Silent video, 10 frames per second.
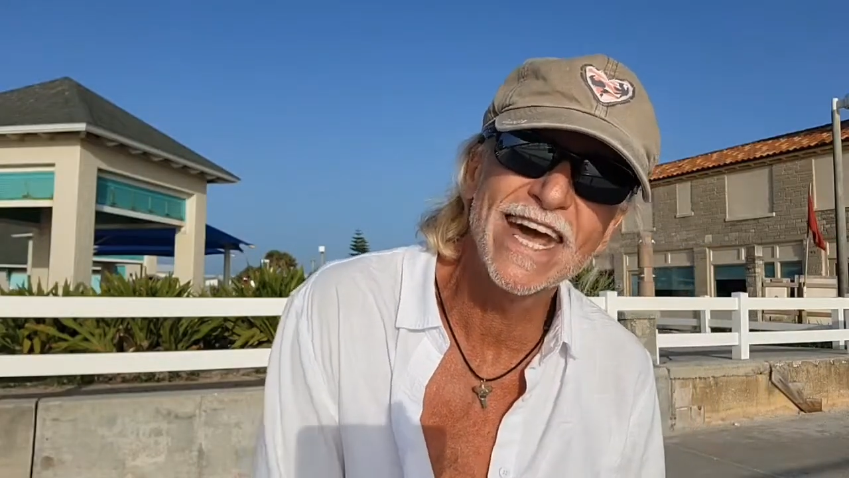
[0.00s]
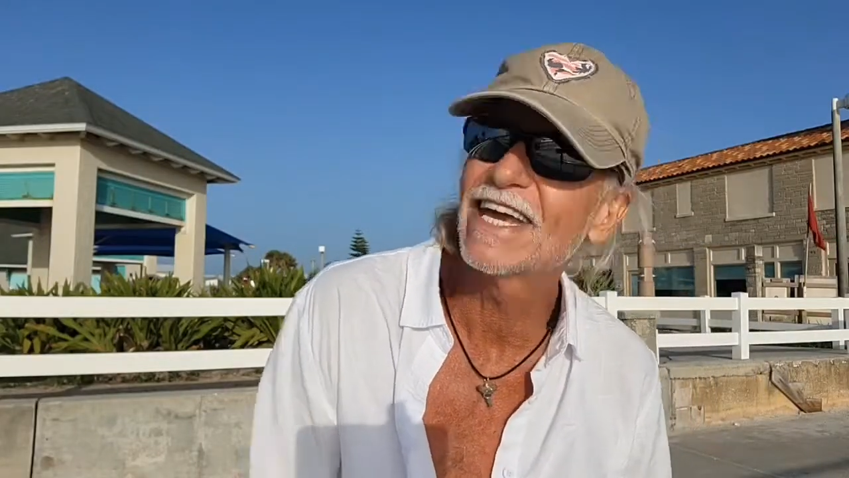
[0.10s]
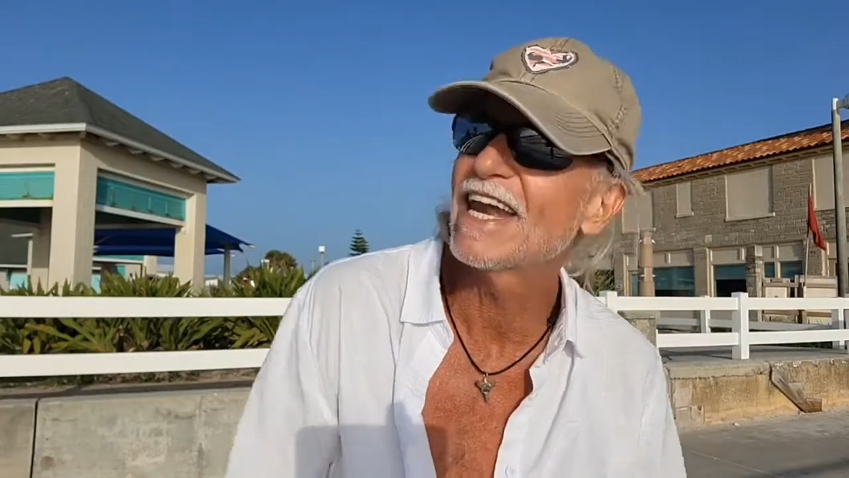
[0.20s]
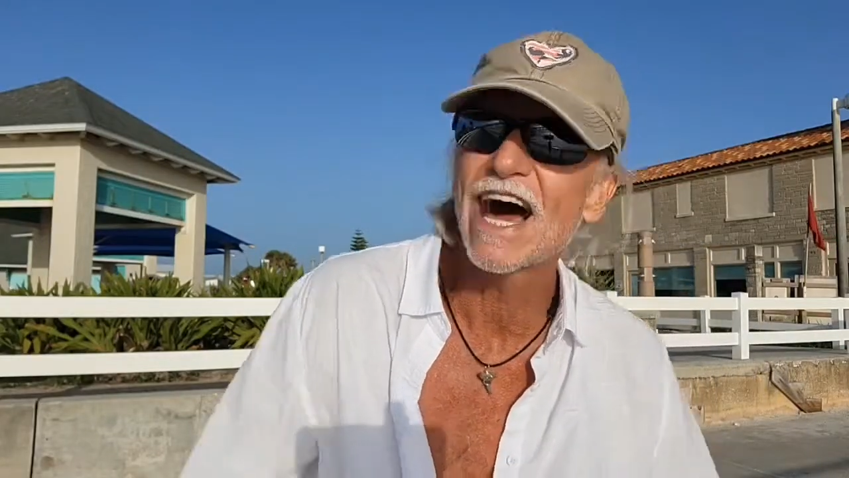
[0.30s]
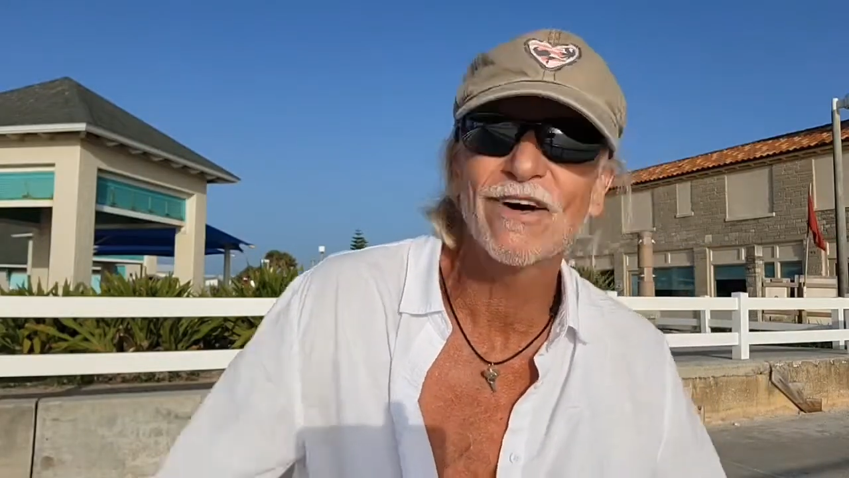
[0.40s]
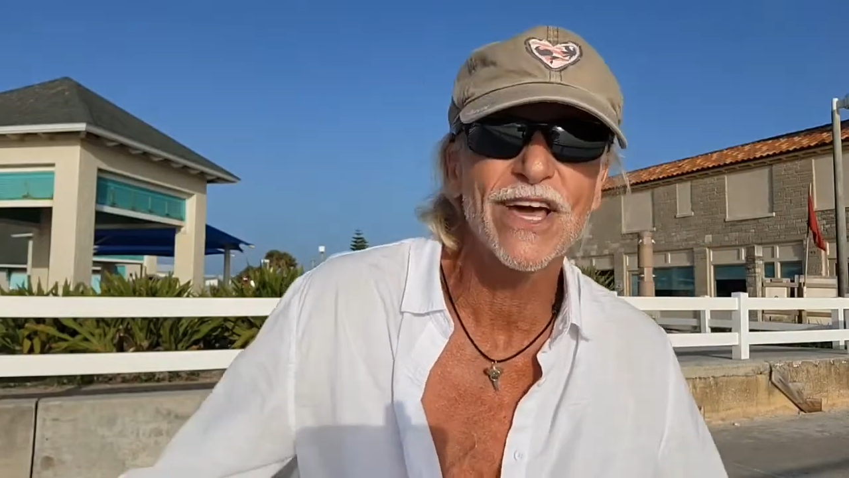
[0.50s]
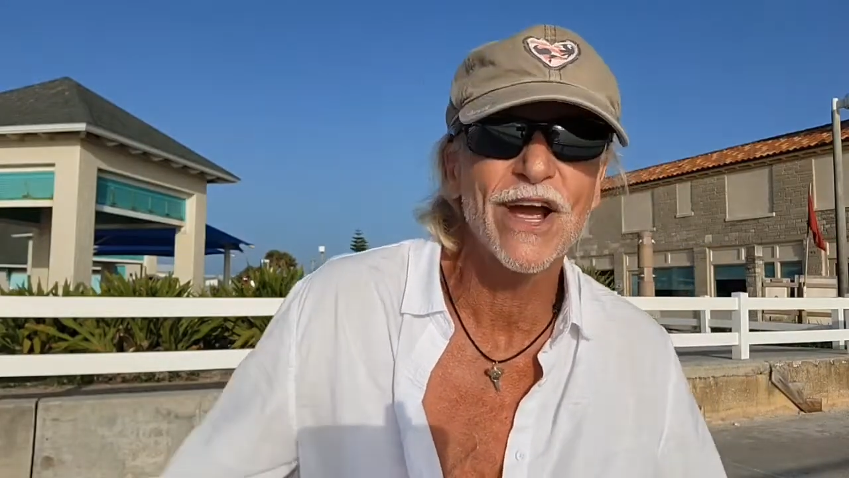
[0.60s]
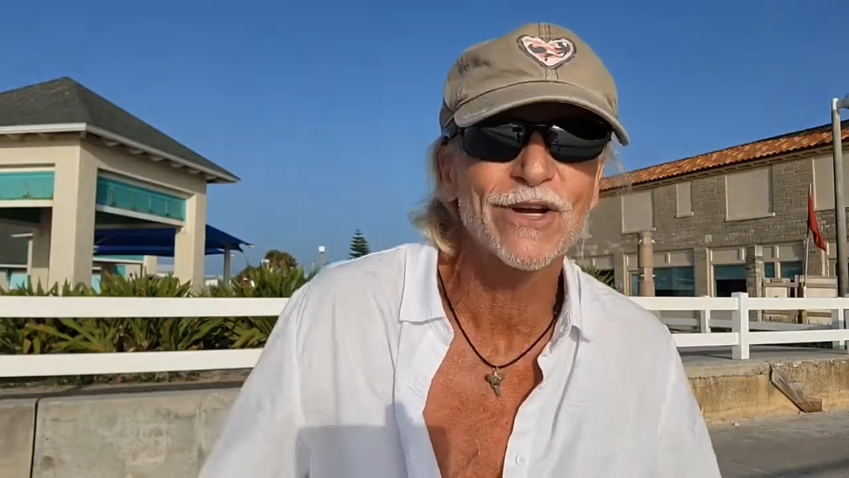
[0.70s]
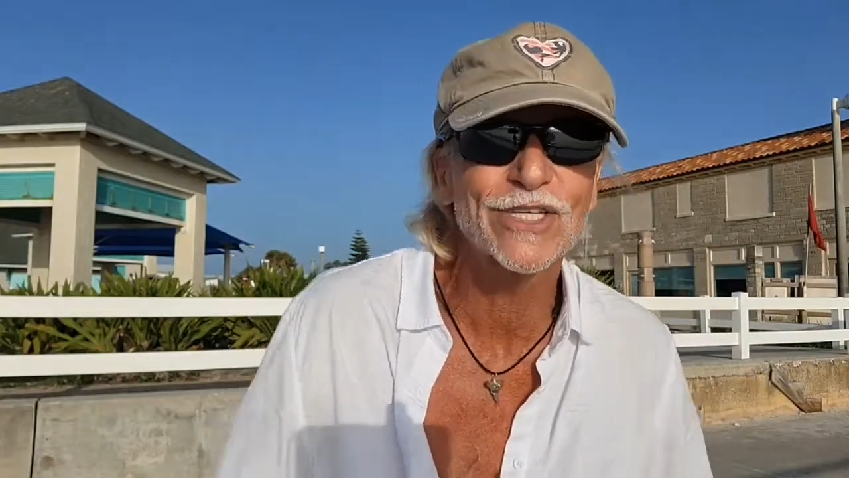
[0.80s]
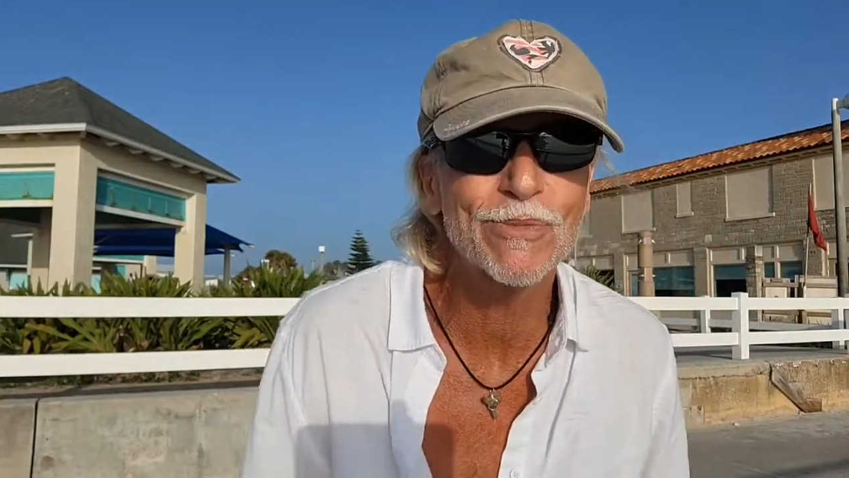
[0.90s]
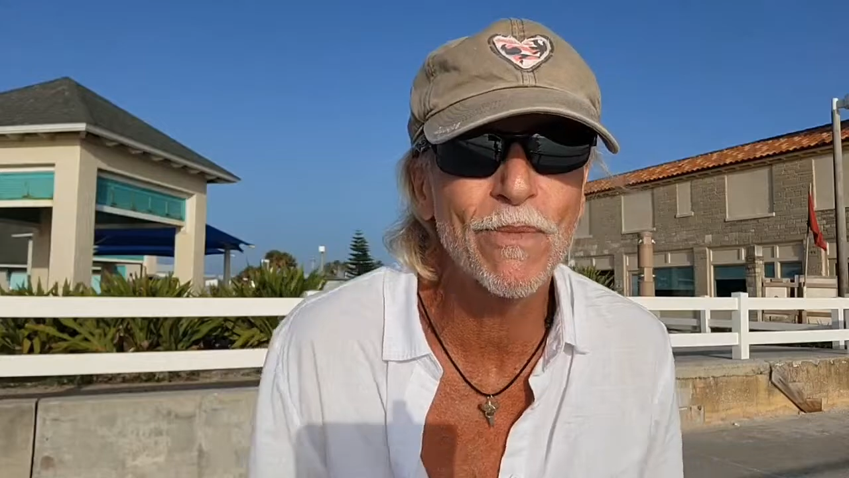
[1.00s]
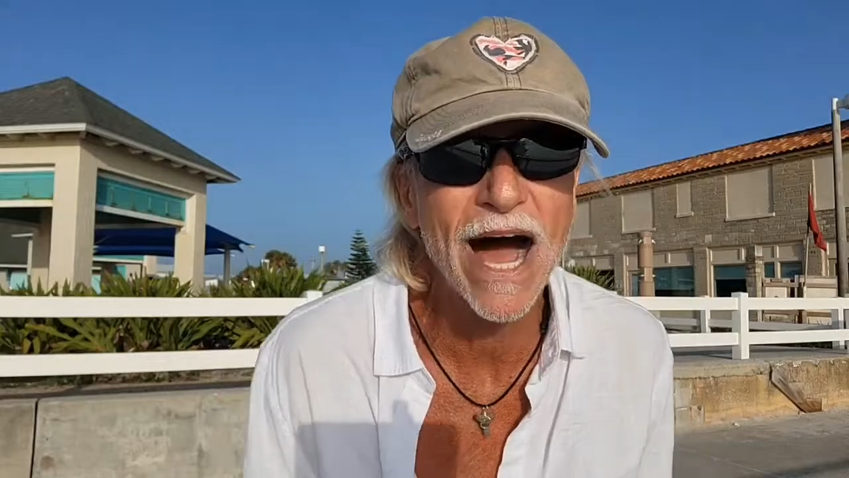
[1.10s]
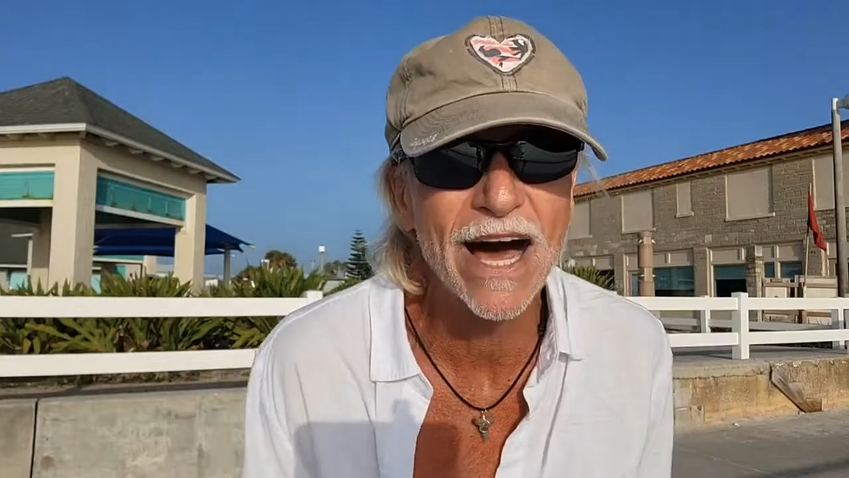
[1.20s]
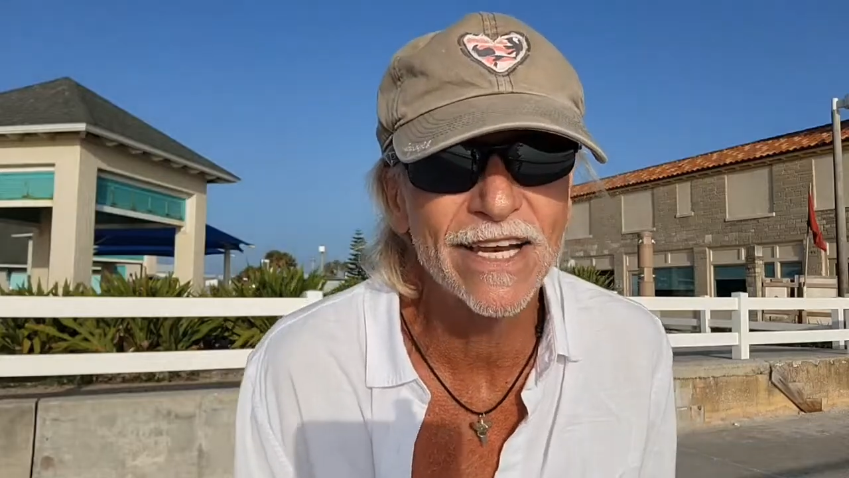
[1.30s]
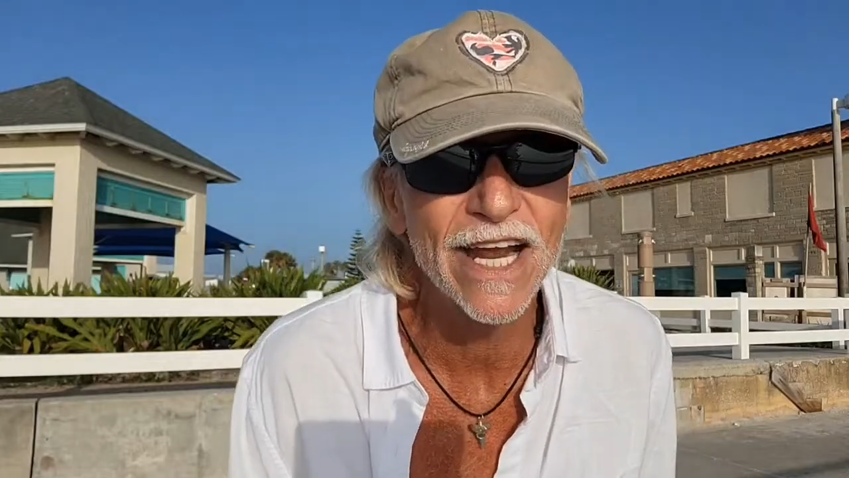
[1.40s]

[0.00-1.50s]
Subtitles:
Get out there and smile at